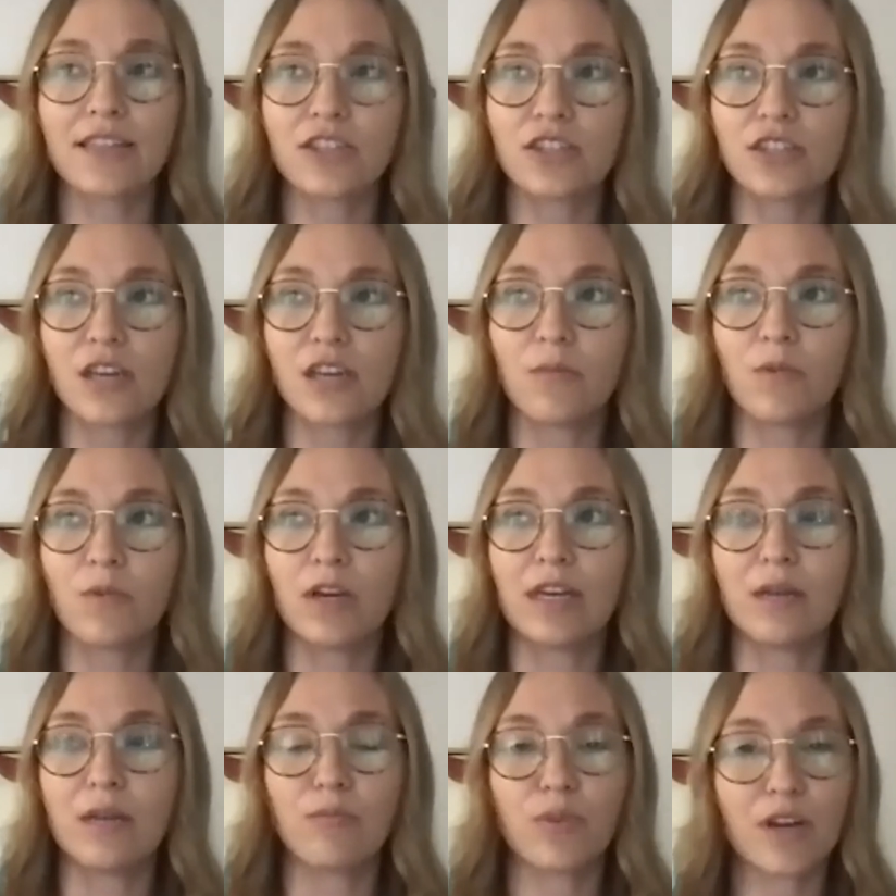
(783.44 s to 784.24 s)

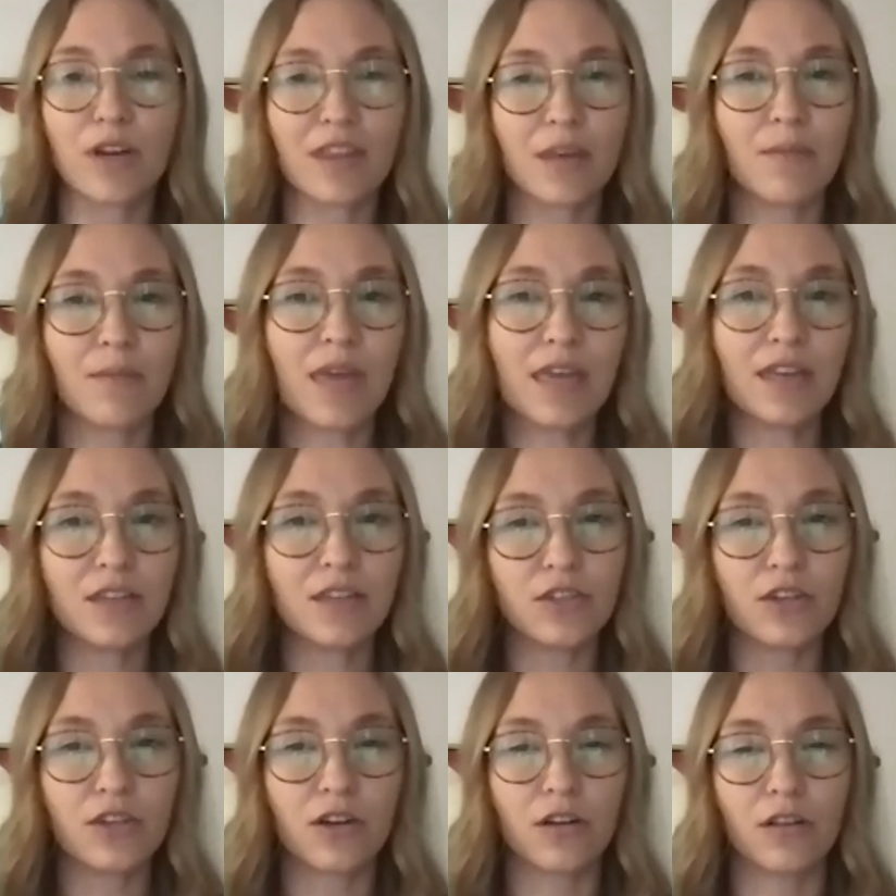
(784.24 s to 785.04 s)
someone and bring them
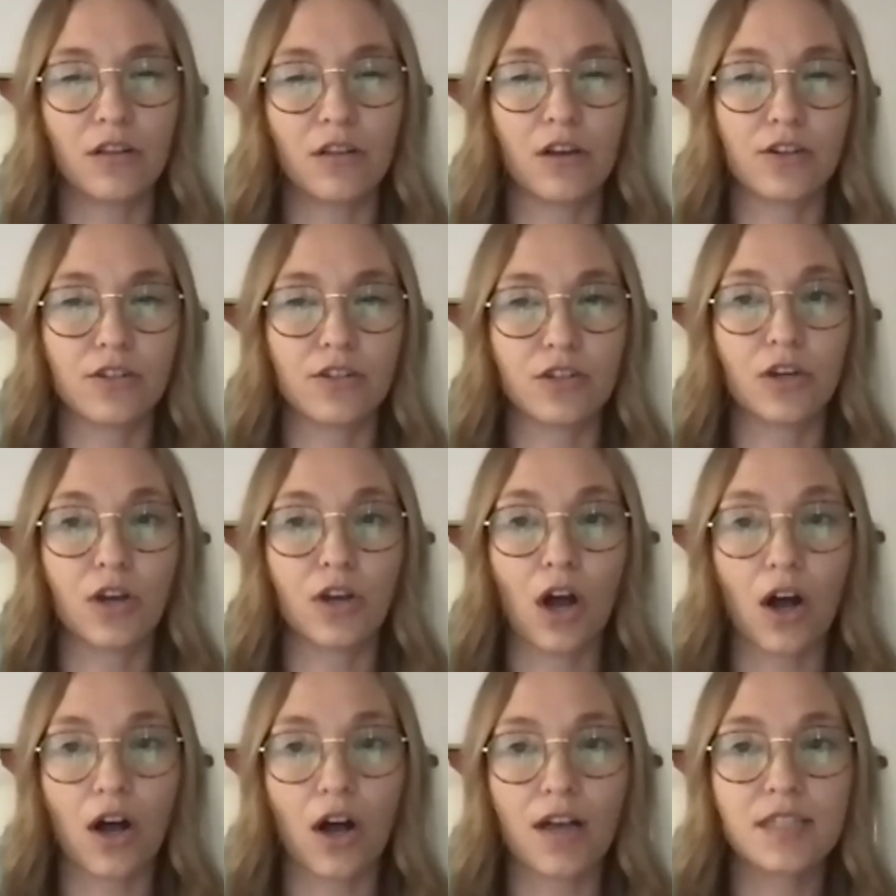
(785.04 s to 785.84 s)
into your larger
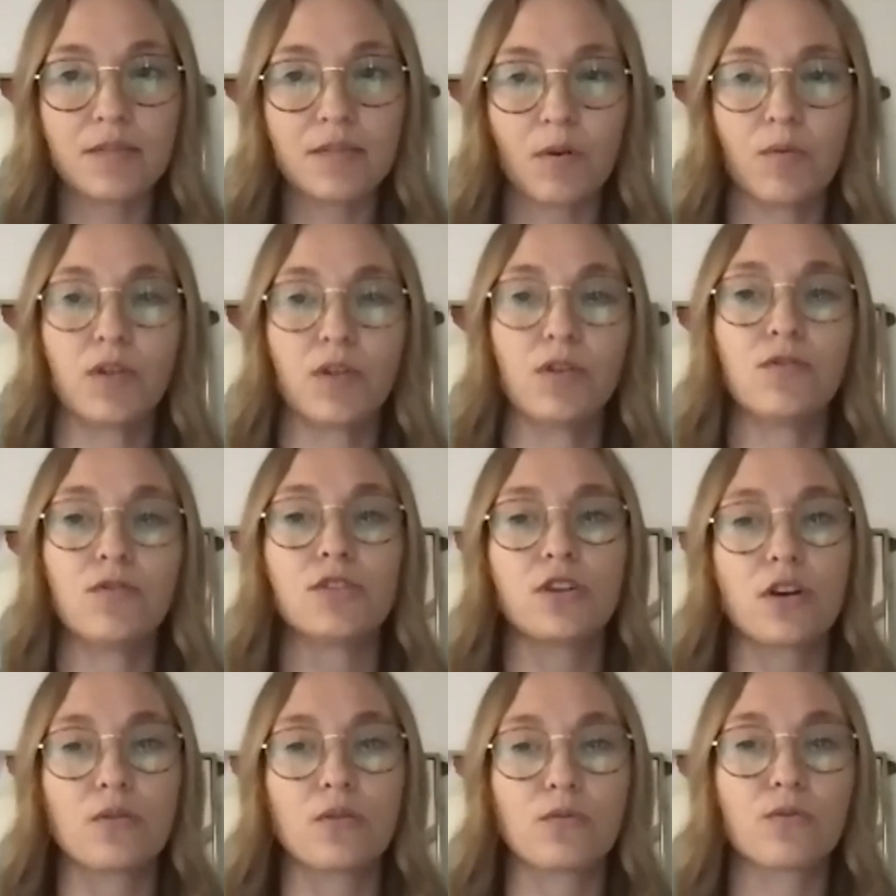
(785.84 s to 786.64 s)
cause, but when you
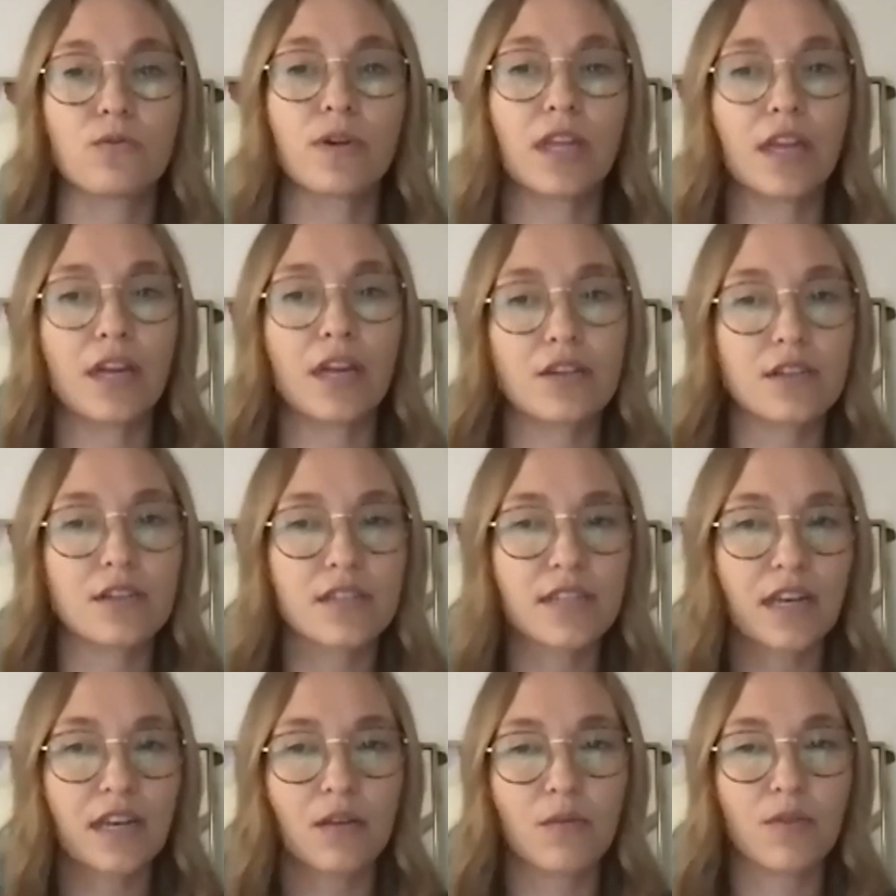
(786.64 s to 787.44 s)
start really
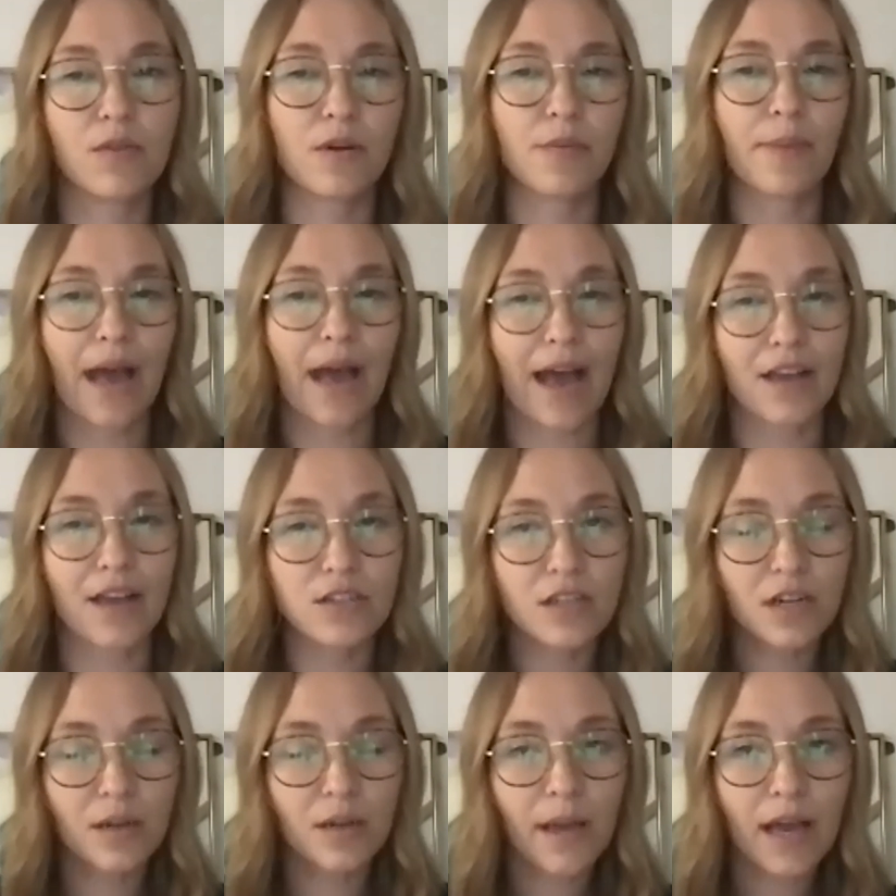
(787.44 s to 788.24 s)
understanding what they're
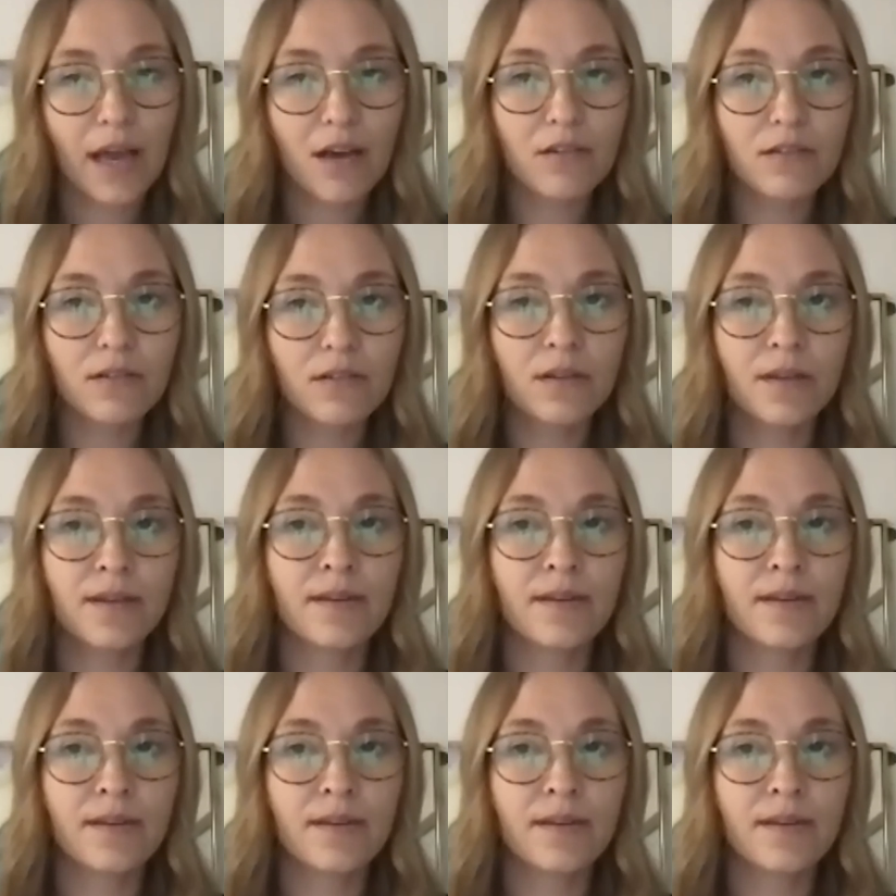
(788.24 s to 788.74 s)
passionate about,